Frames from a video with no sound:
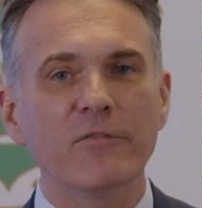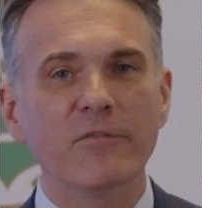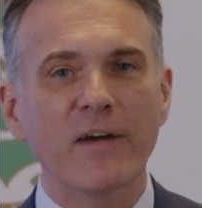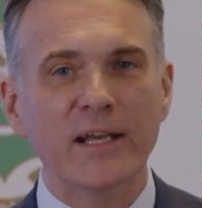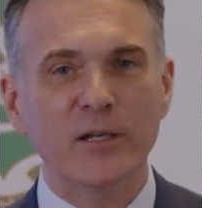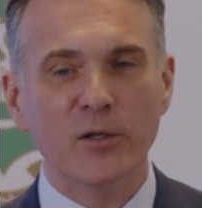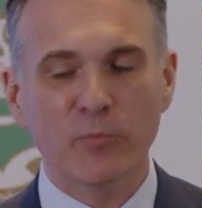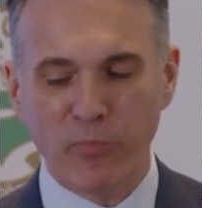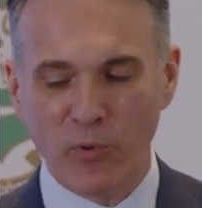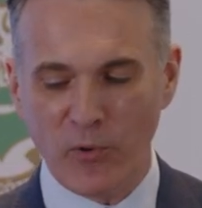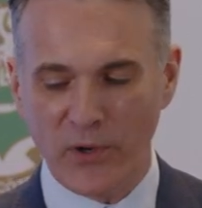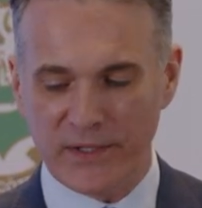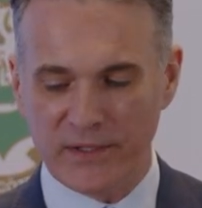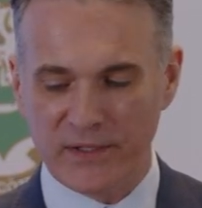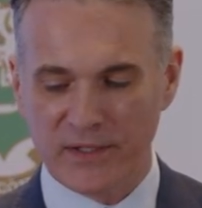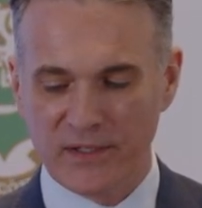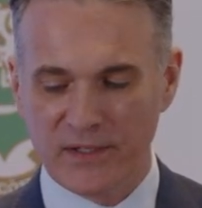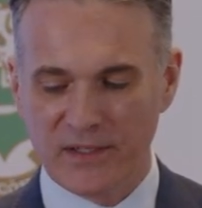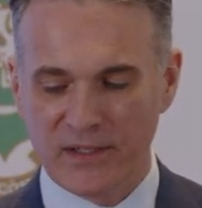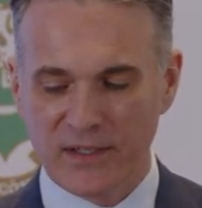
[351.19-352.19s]
Final
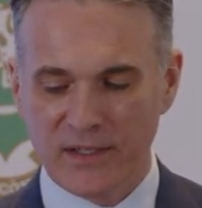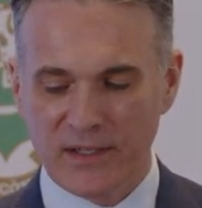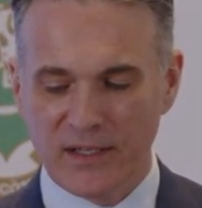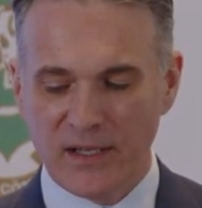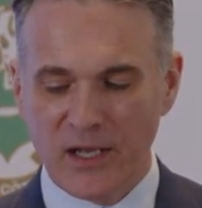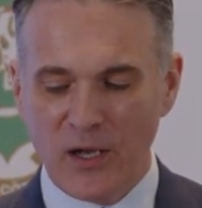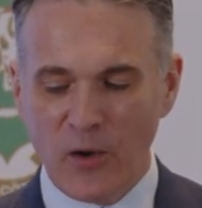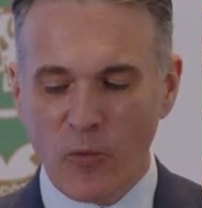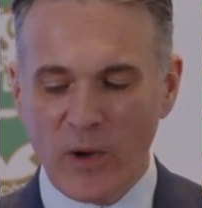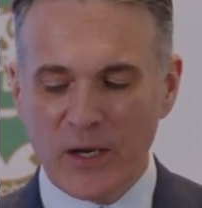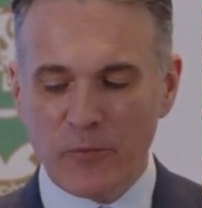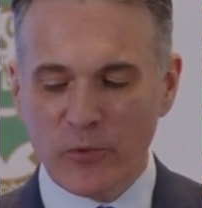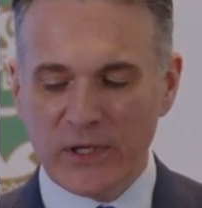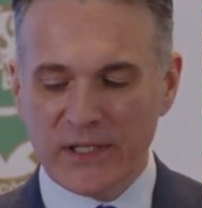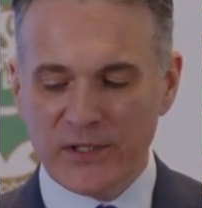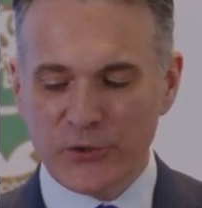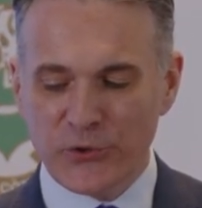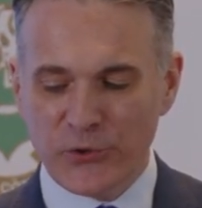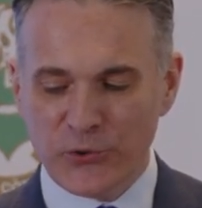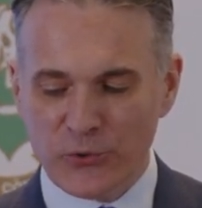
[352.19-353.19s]
point. When
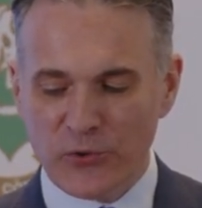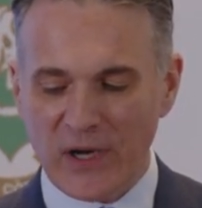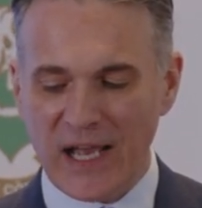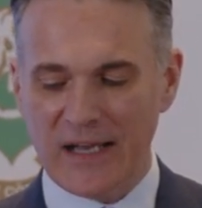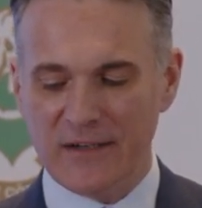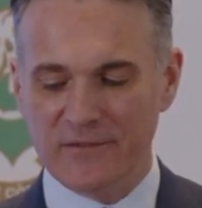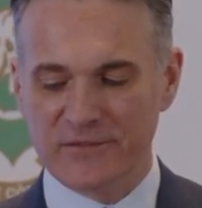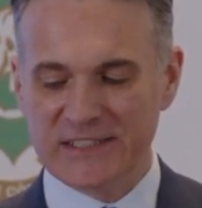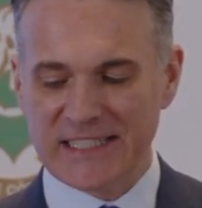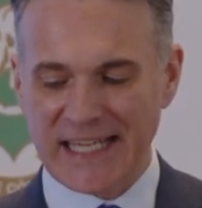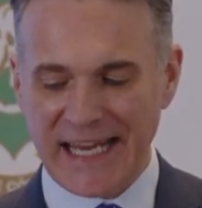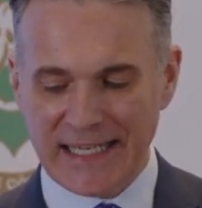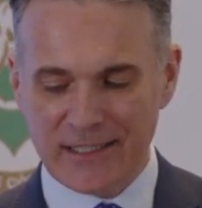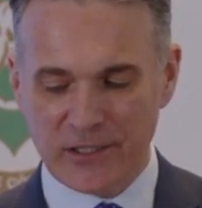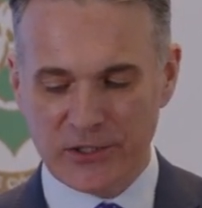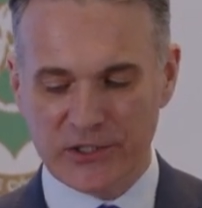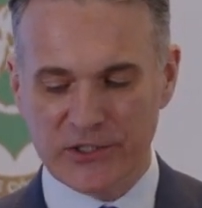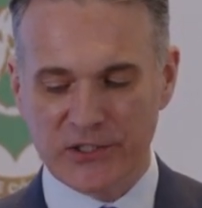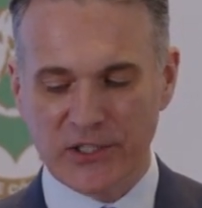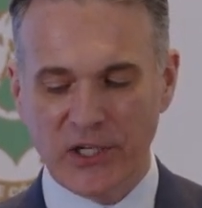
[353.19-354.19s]
we do have
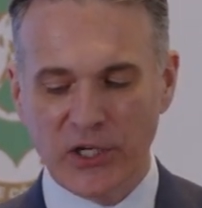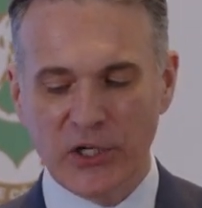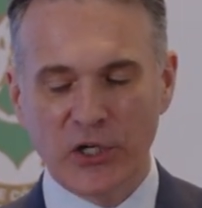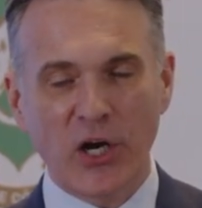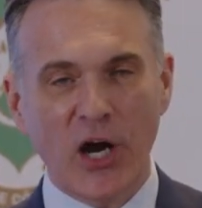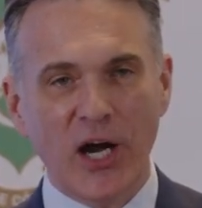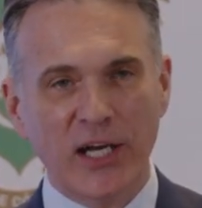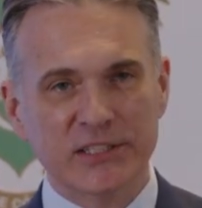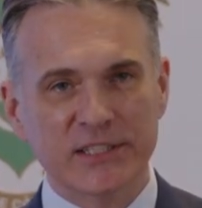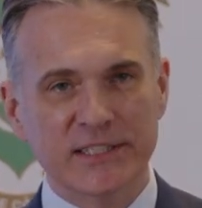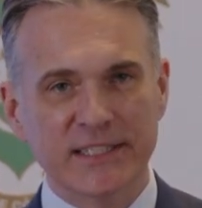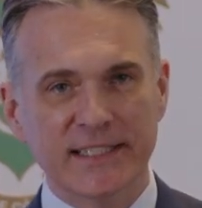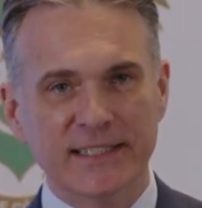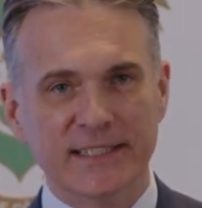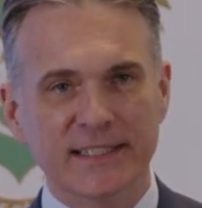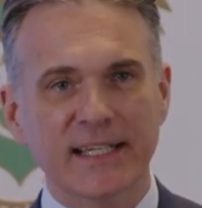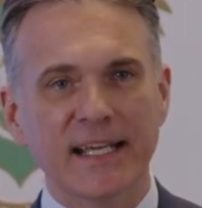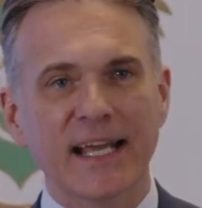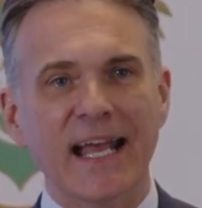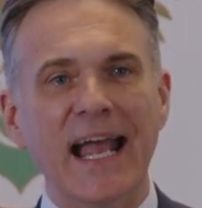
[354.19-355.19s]
tailored,
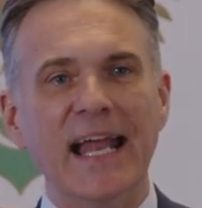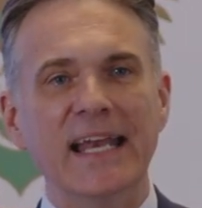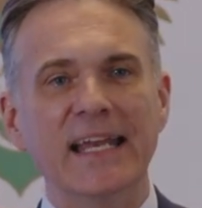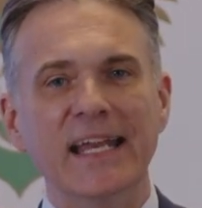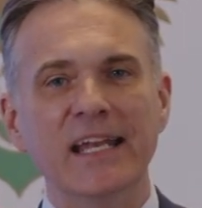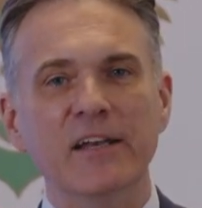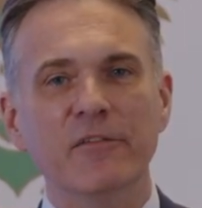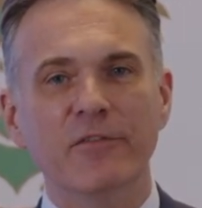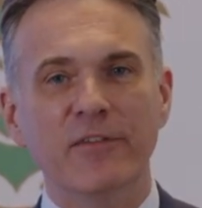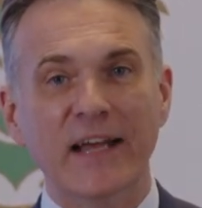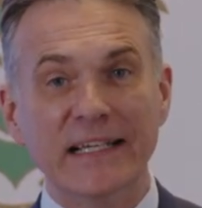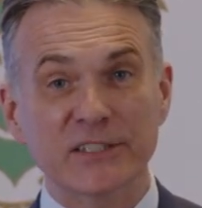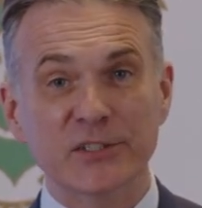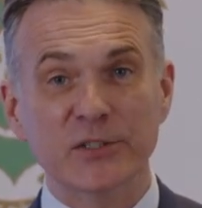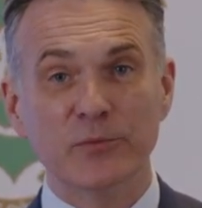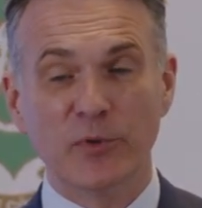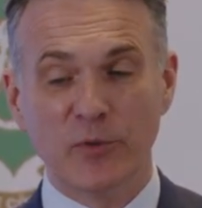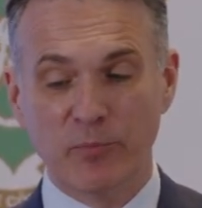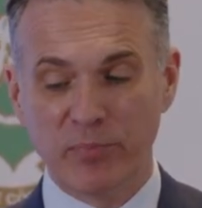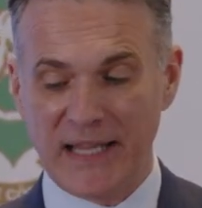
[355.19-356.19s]
costed, and
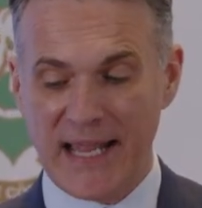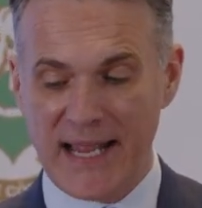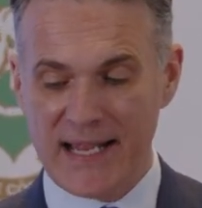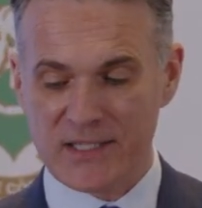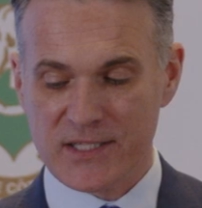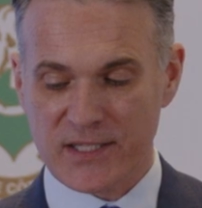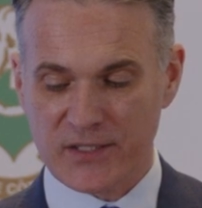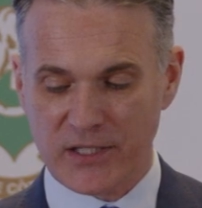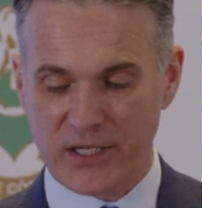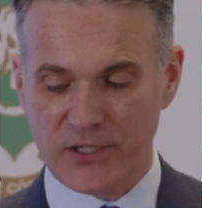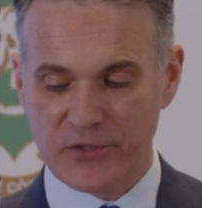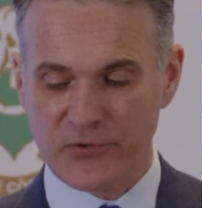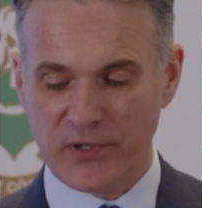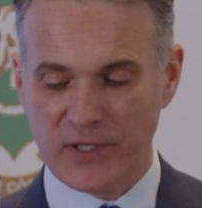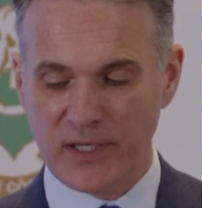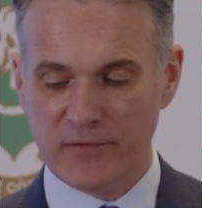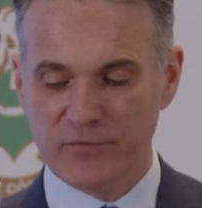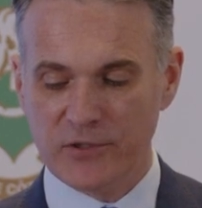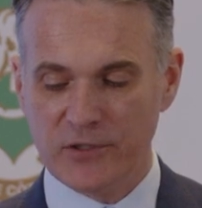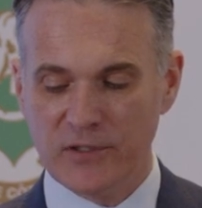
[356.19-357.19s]
investable plans at
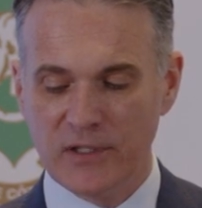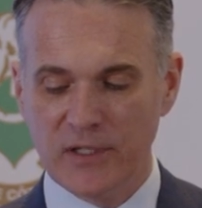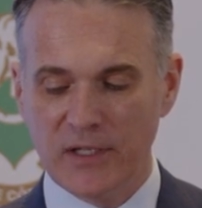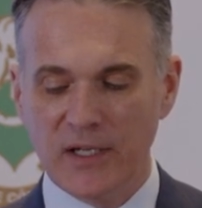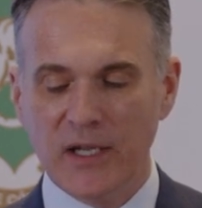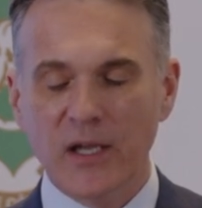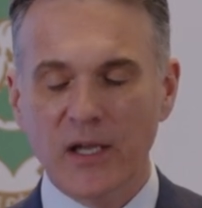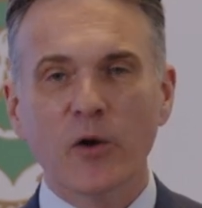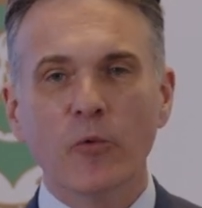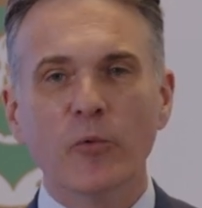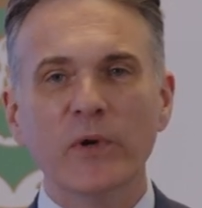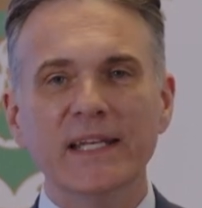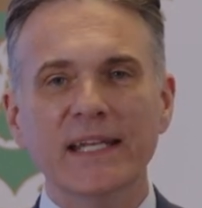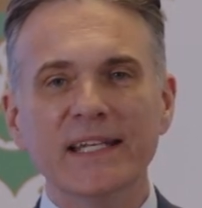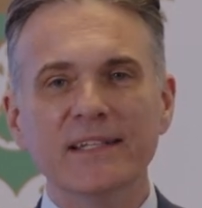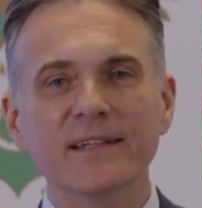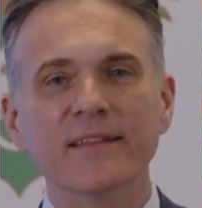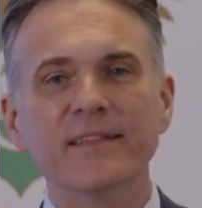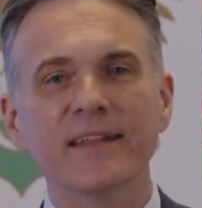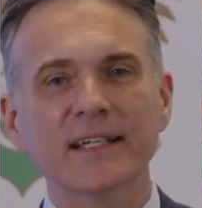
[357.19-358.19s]
country level, we
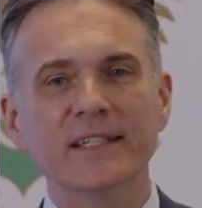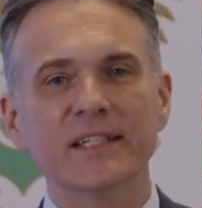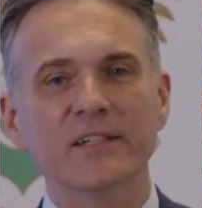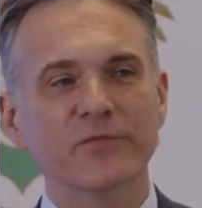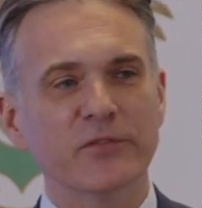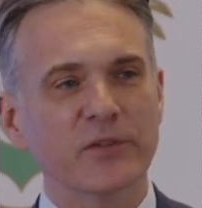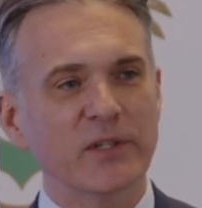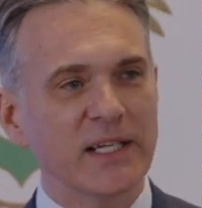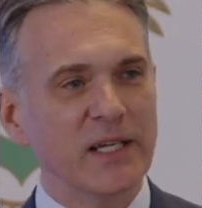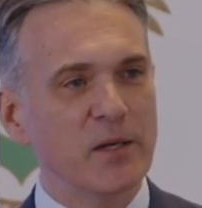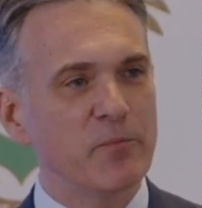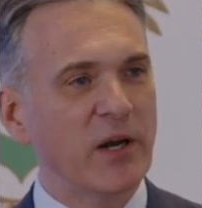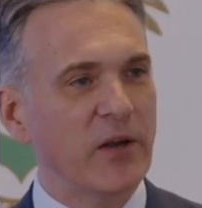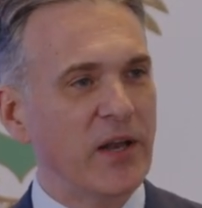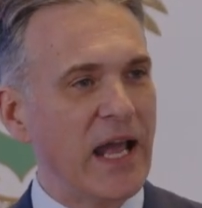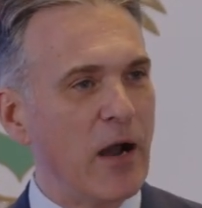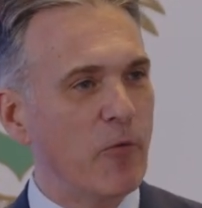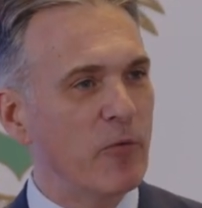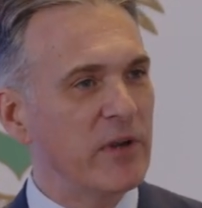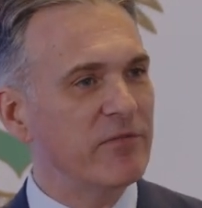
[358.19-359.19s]
need to think differently
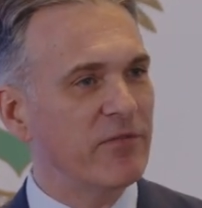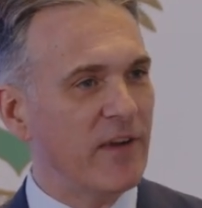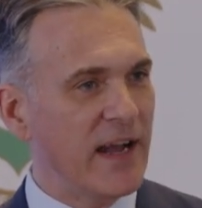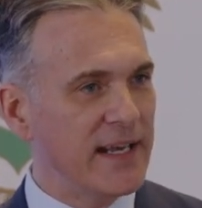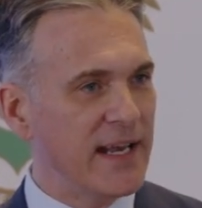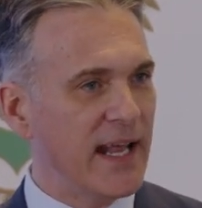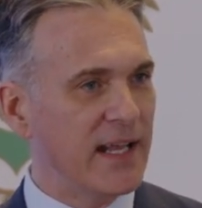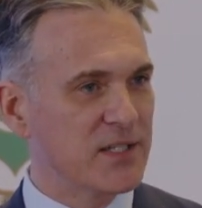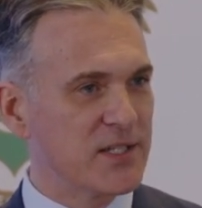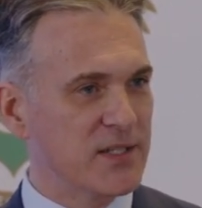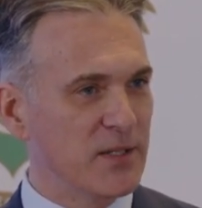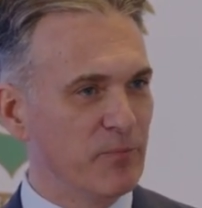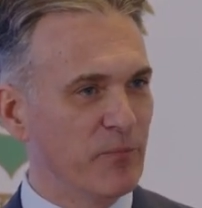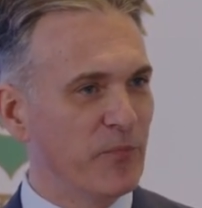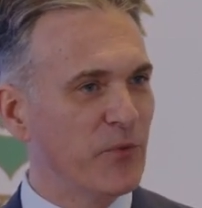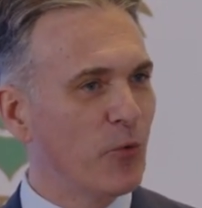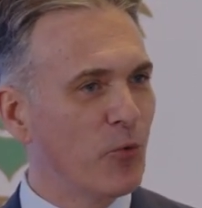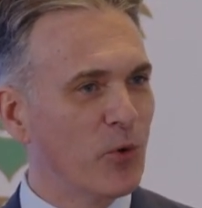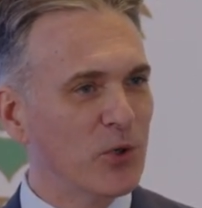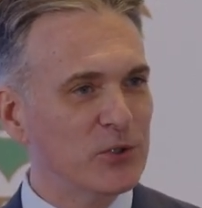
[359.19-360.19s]
about how we finance them.
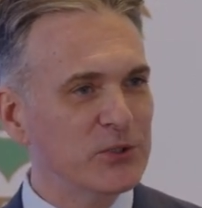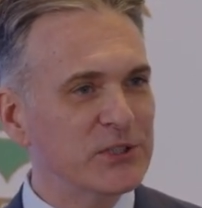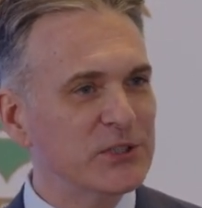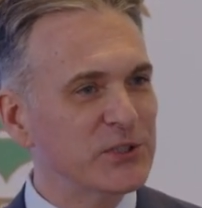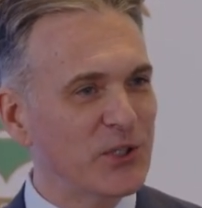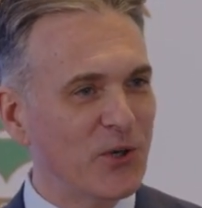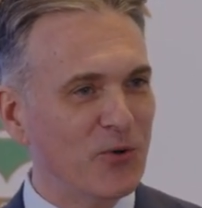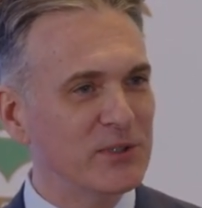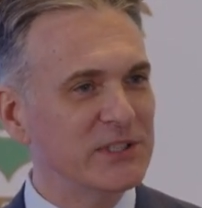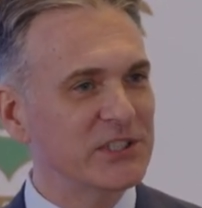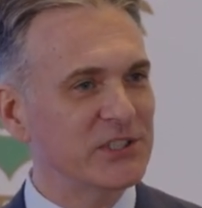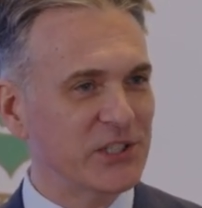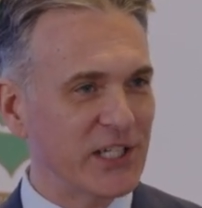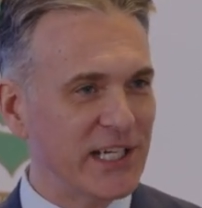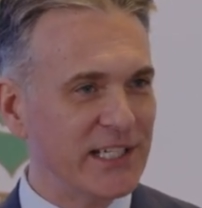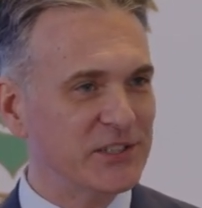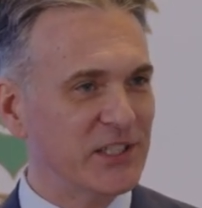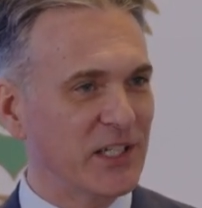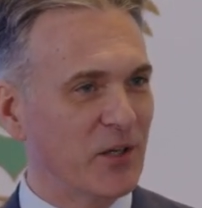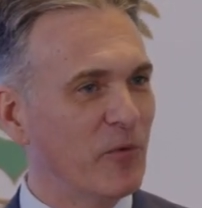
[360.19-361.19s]
The world is always
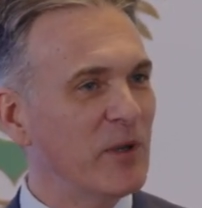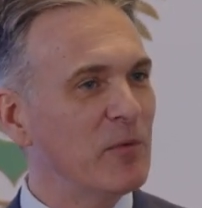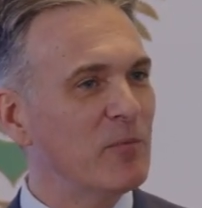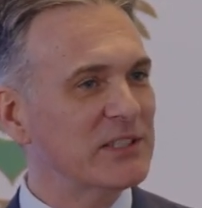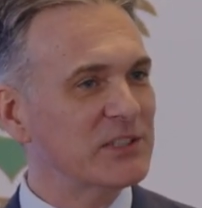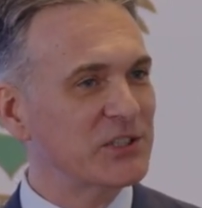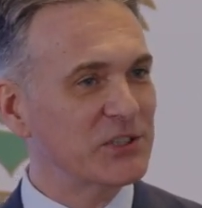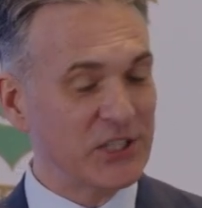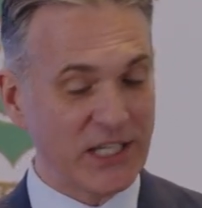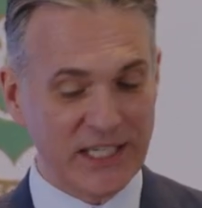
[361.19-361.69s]
changing. We must